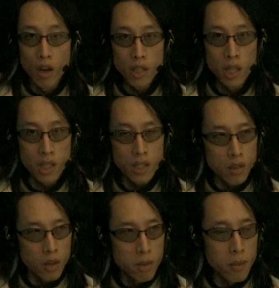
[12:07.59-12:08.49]
the
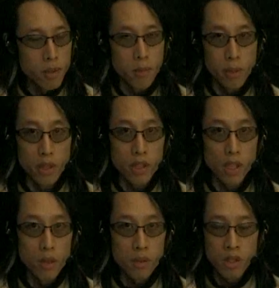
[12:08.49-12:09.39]
architects and, and, people that built
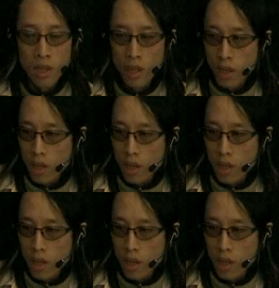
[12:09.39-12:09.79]
this house,